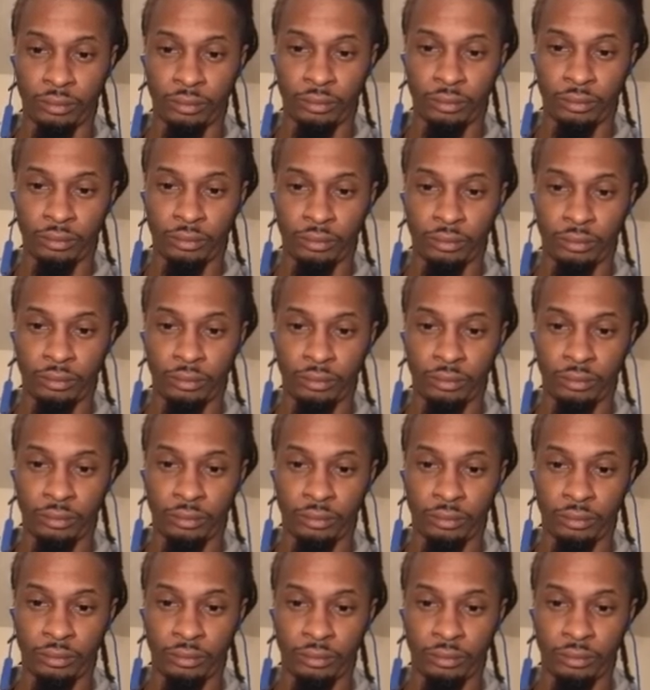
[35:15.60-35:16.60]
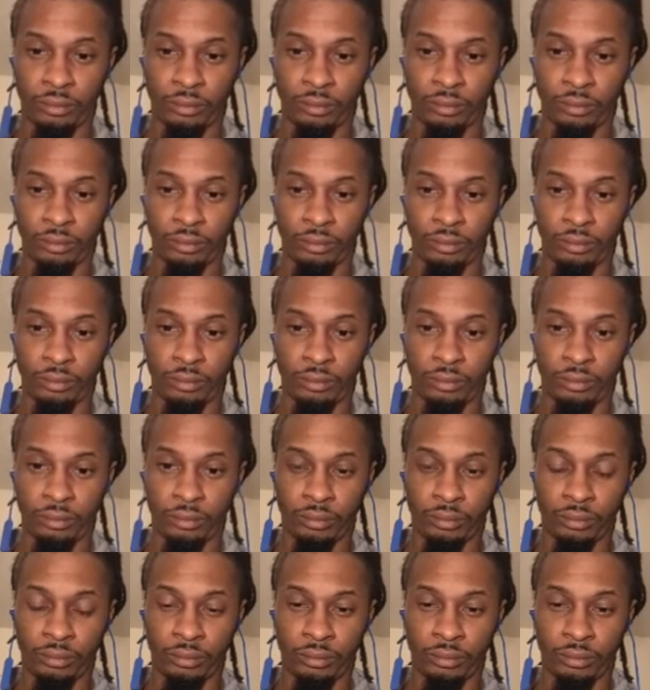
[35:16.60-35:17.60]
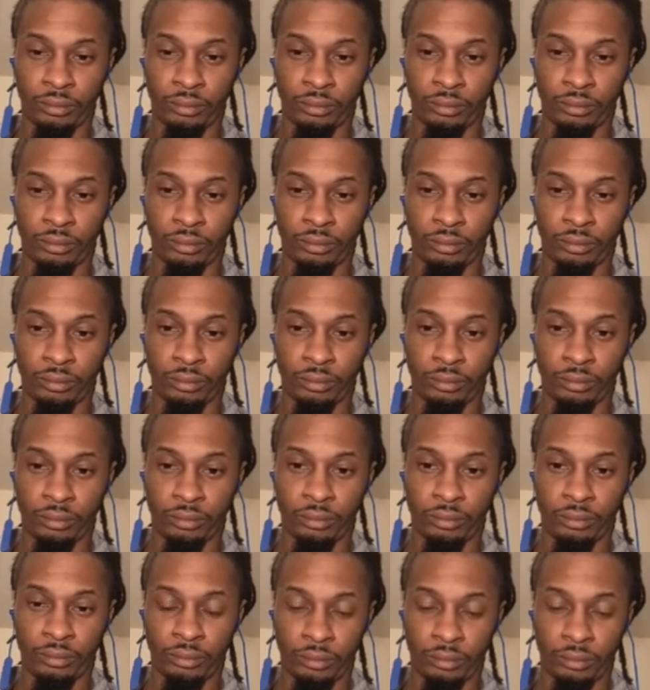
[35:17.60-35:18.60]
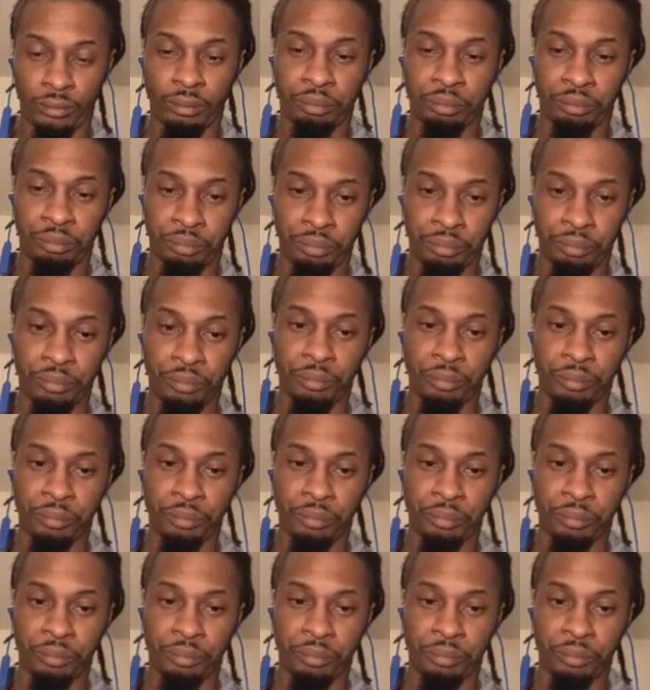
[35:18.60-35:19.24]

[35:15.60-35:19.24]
The person shown says nothing.